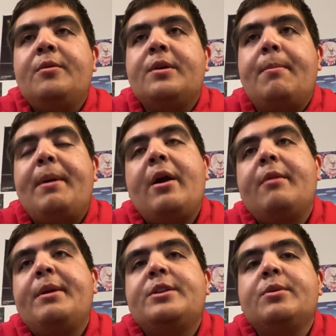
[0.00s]

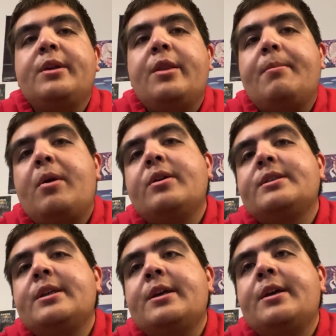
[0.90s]
comparing me to another
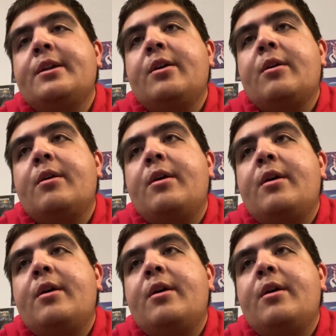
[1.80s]
person or